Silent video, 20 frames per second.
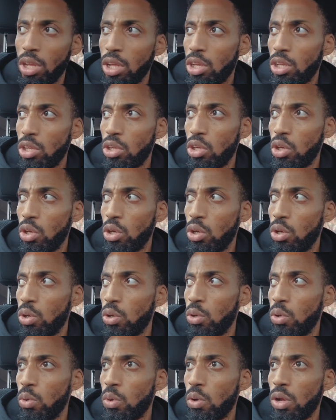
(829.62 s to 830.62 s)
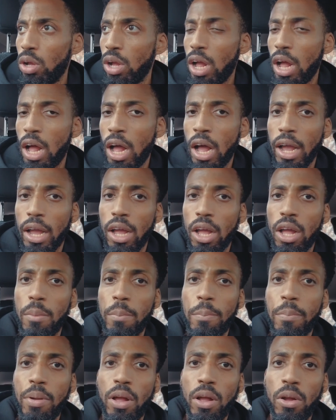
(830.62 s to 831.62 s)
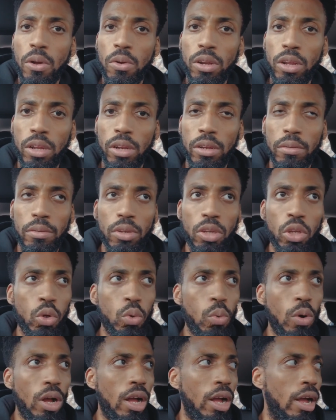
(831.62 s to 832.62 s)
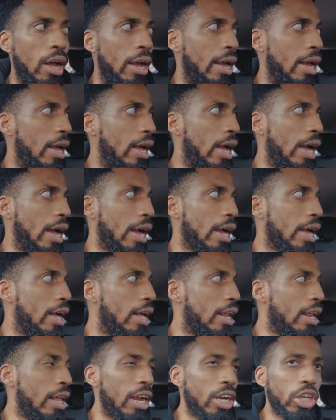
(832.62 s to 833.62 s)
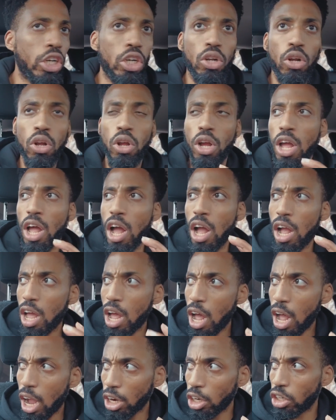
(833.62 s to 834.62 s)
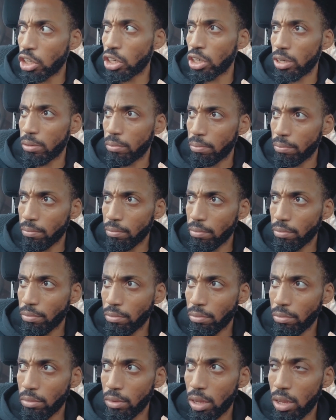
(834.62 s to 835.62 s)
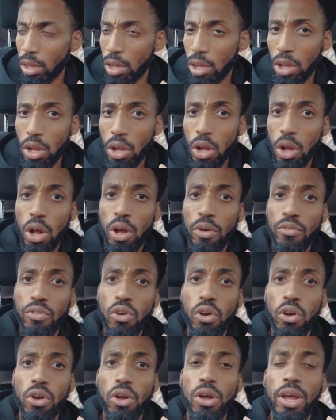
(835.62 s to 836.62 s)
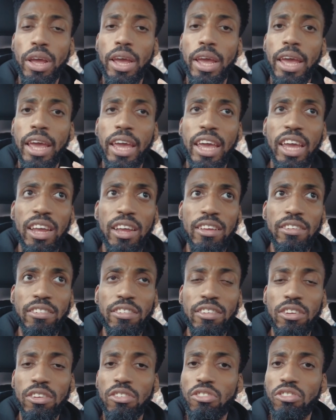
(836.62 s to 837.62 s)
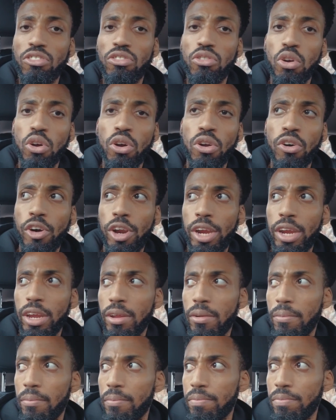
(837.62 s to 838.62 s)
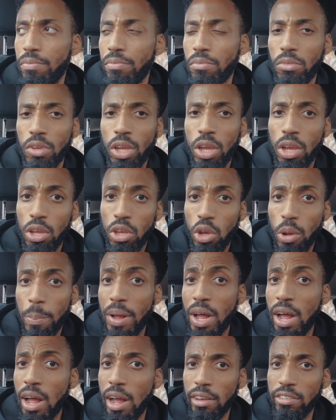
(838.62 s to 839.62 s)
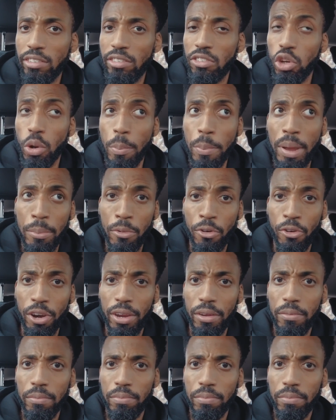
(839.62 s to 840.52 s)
You are a component, you are a collection or a concoction of his story, your past, your memory.